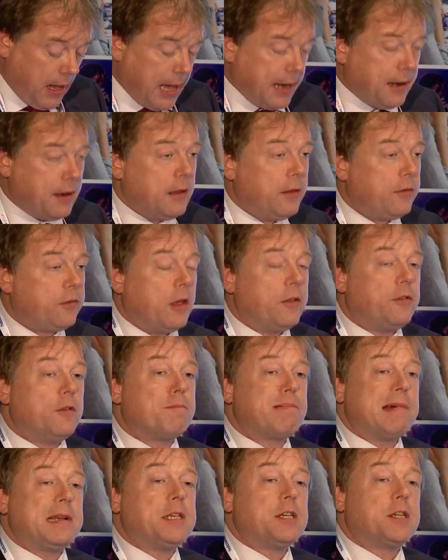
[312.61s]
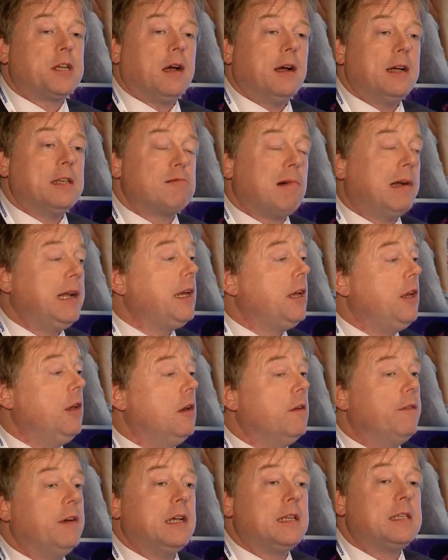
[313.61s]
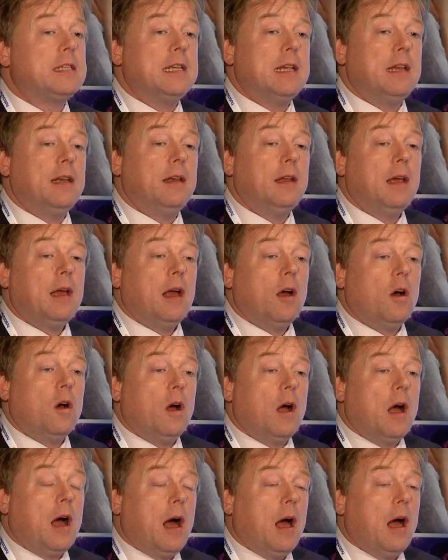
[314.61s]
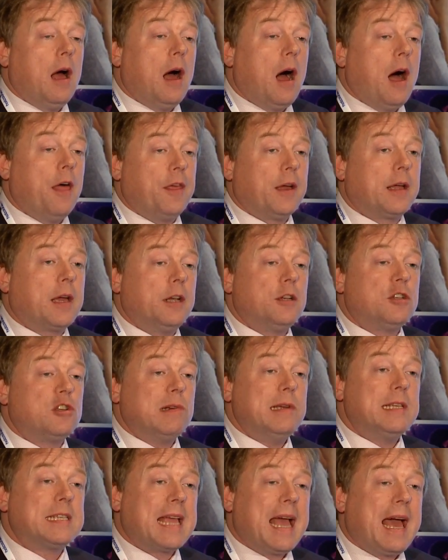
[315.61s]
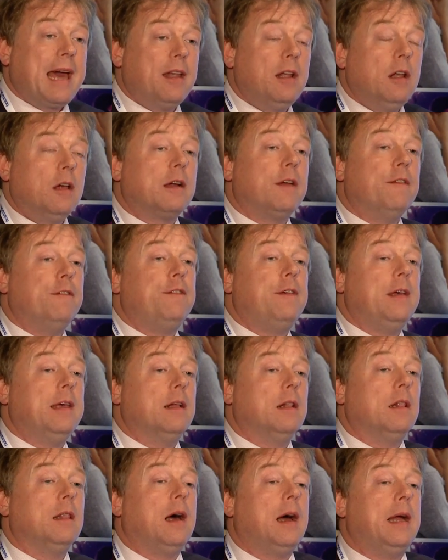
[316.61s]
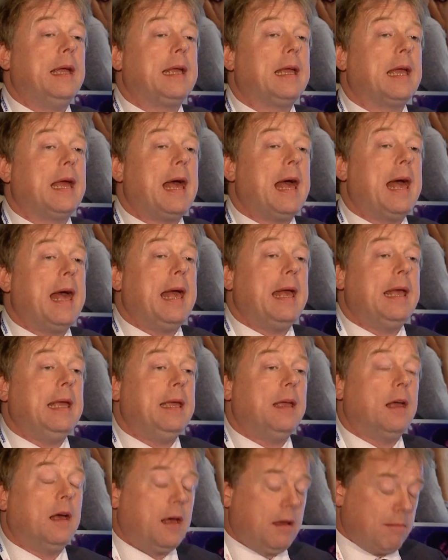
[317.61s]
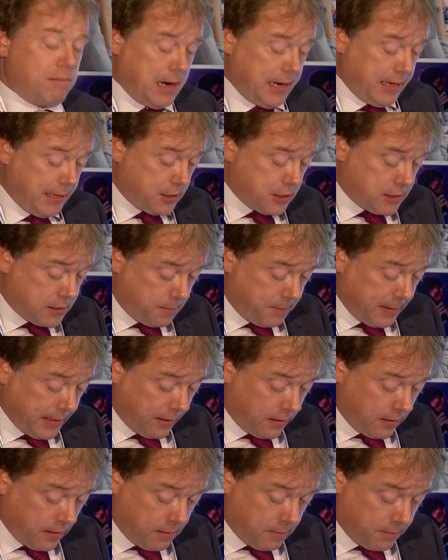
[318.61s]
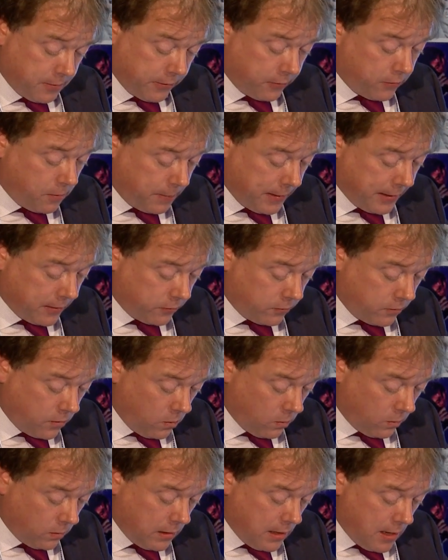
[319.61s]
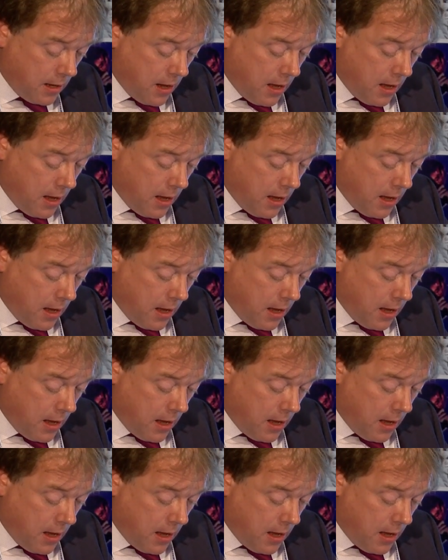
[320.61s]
And so to British eyes, running a university in other countries can look and feel like running just a big school.